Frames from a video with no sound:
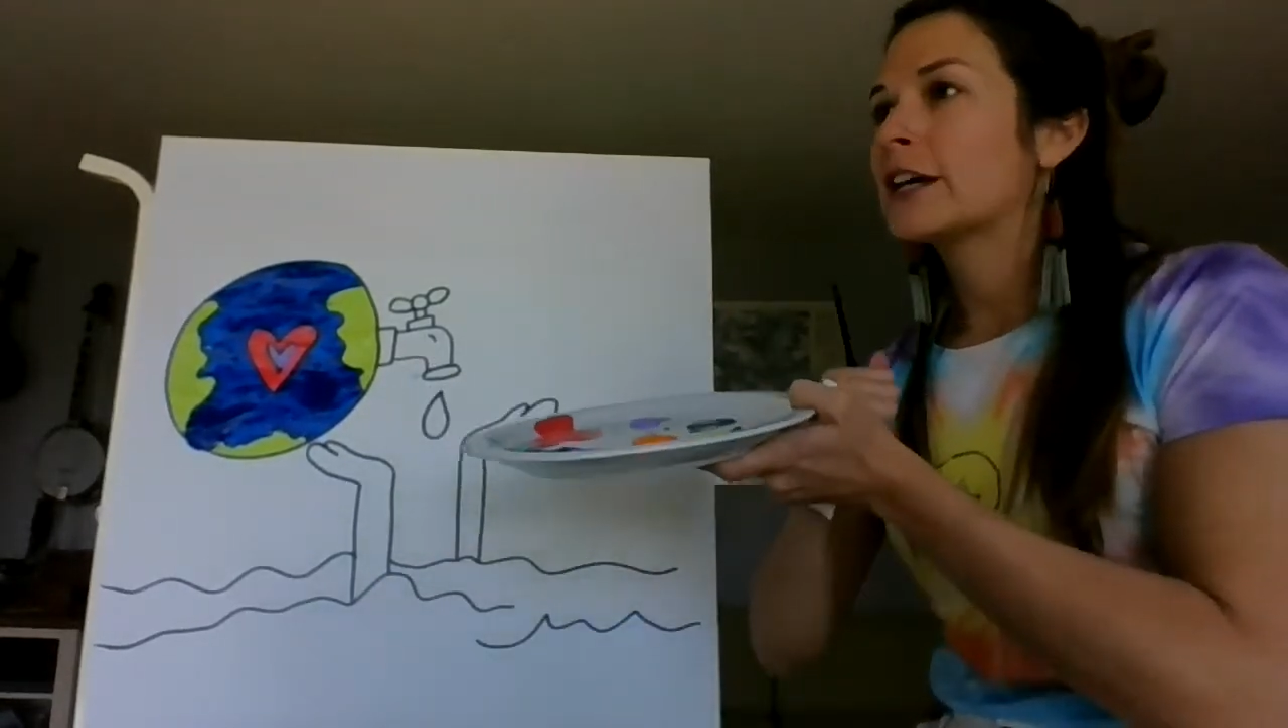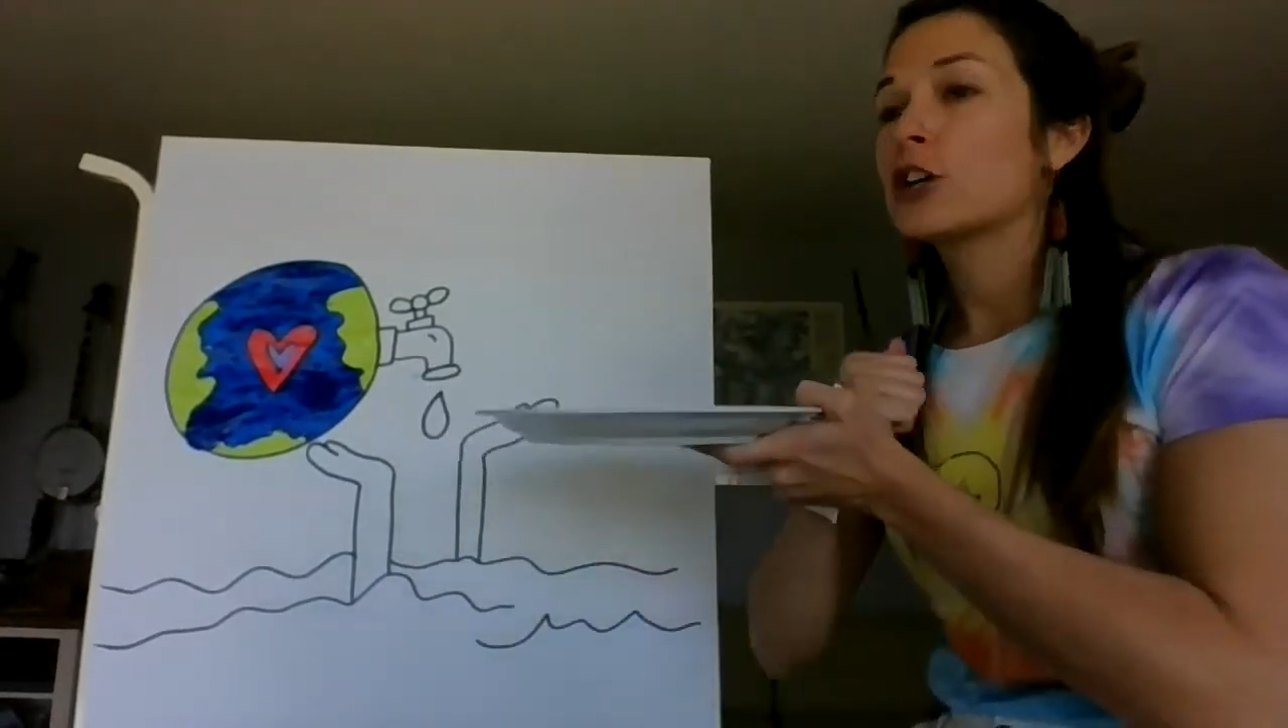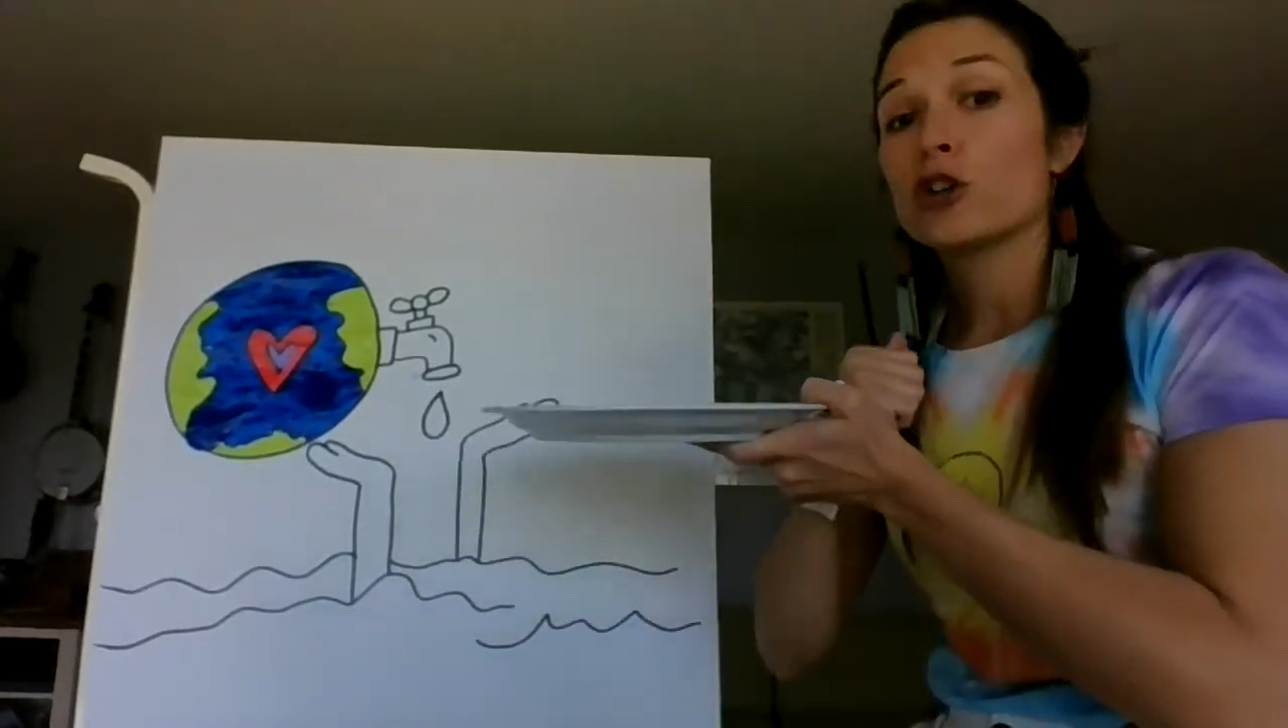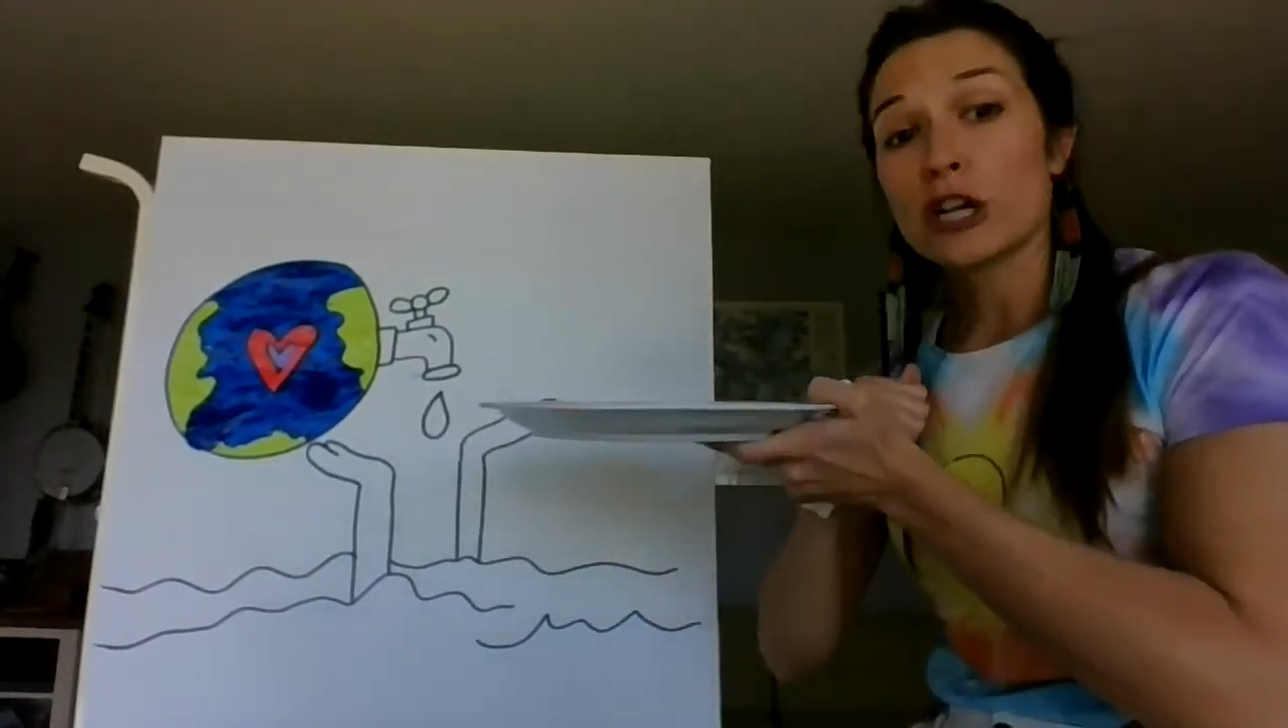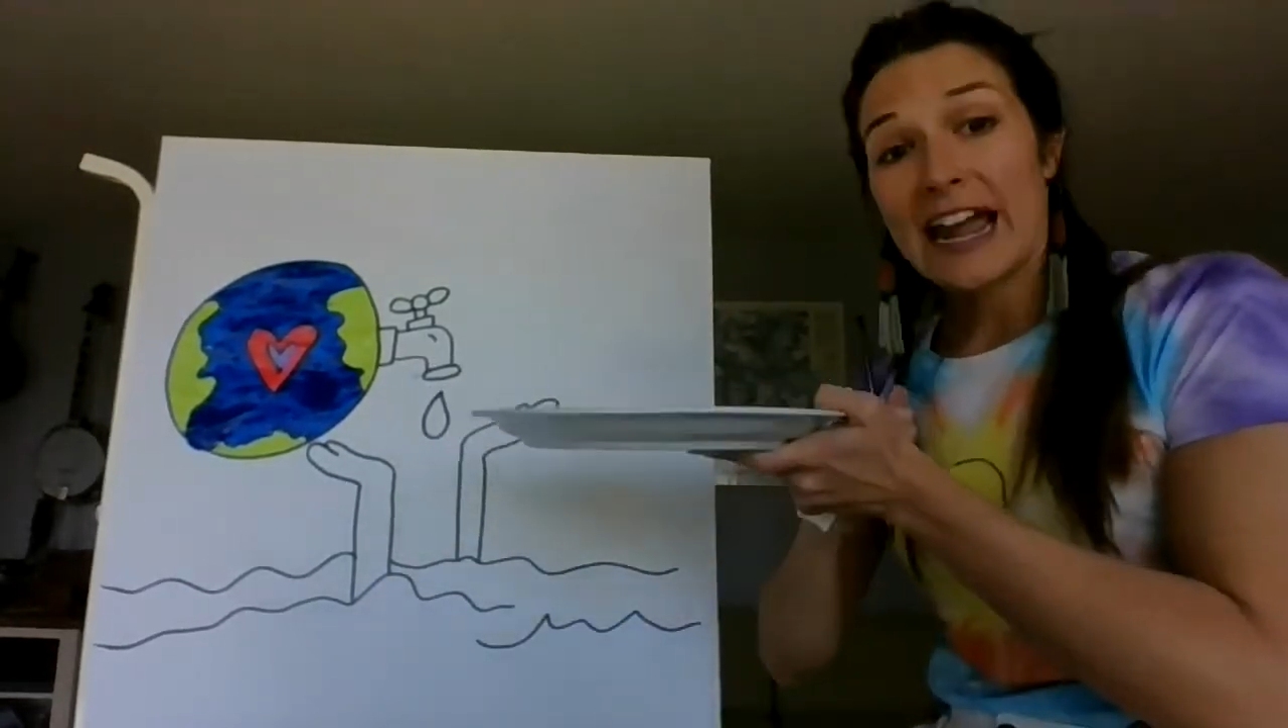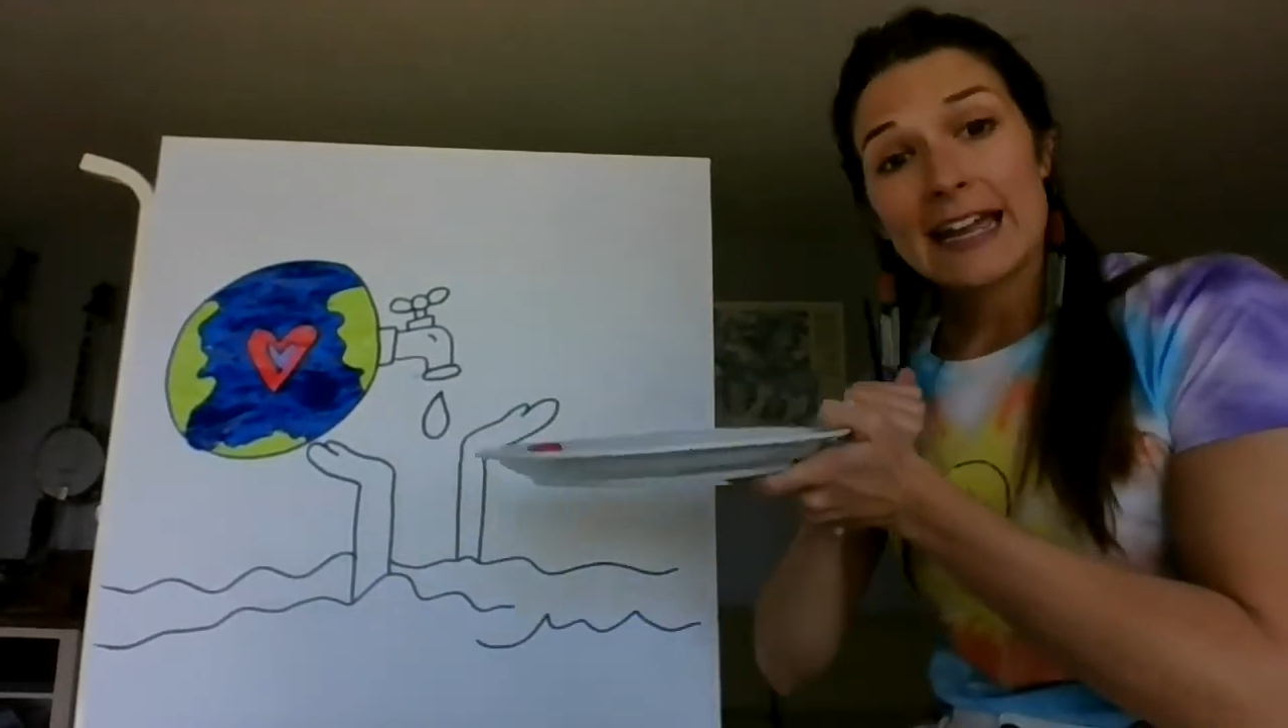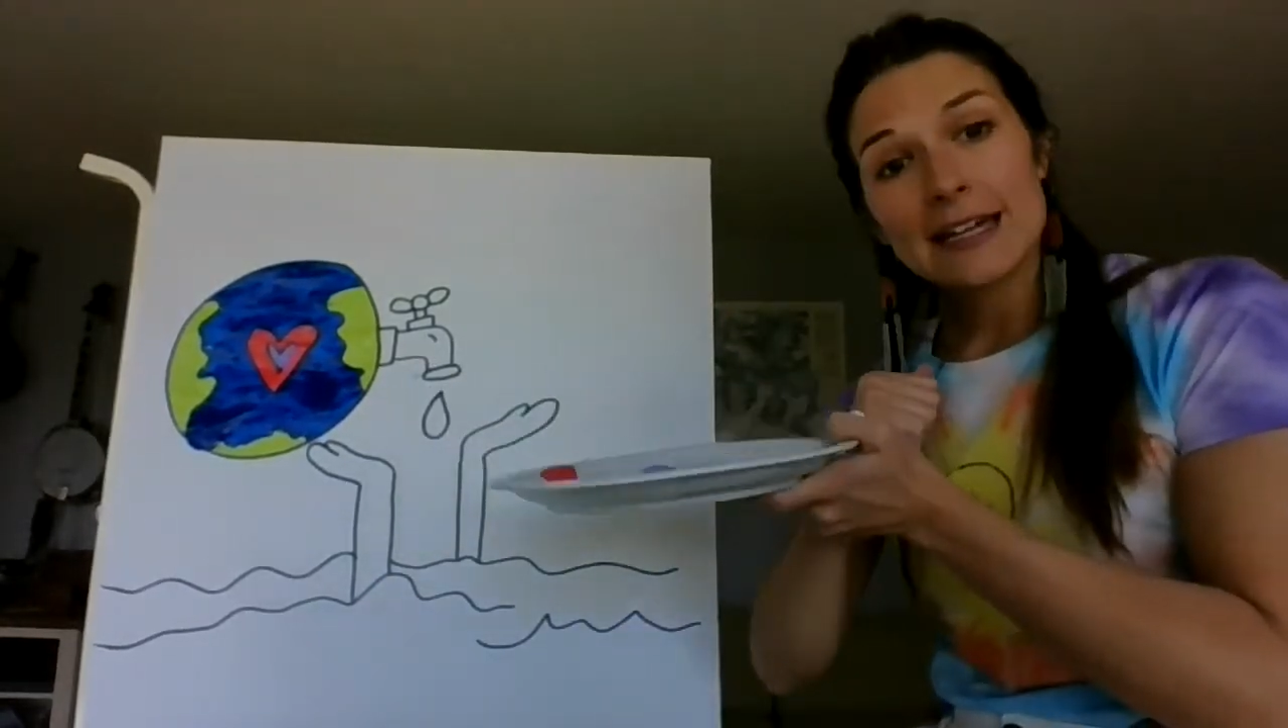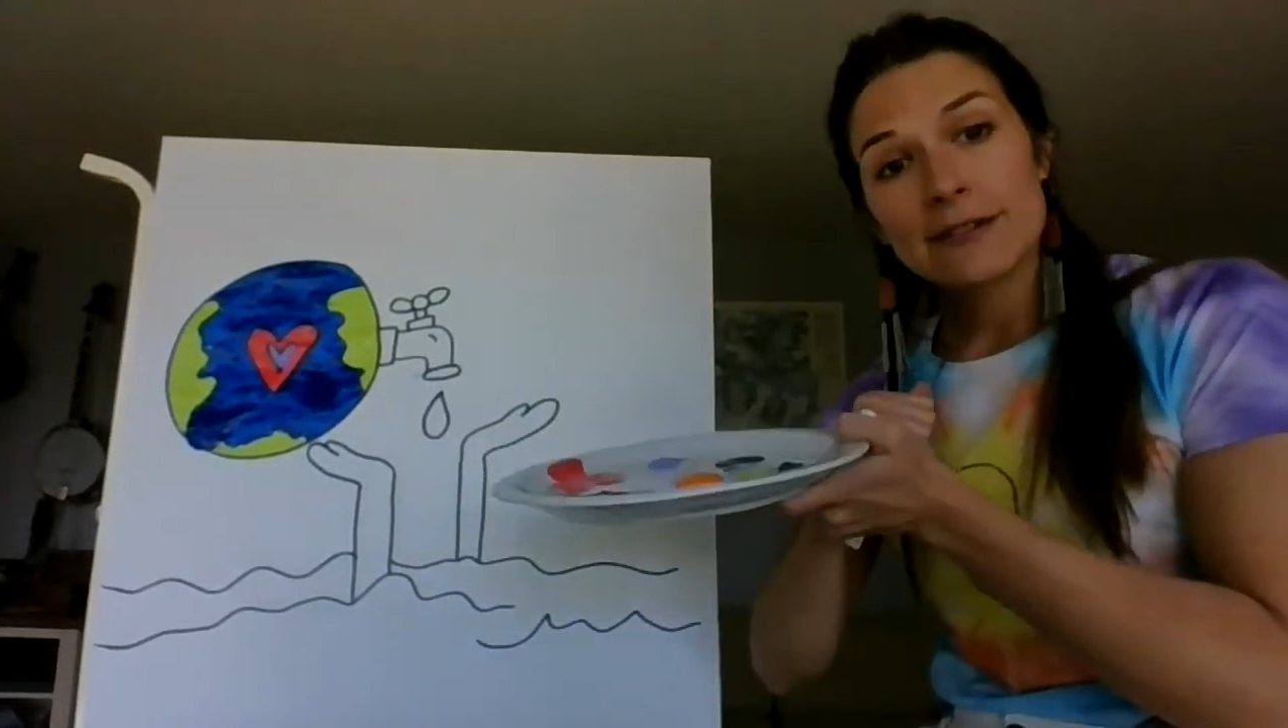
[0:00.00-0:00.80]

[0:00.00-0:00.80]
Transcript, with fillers: gray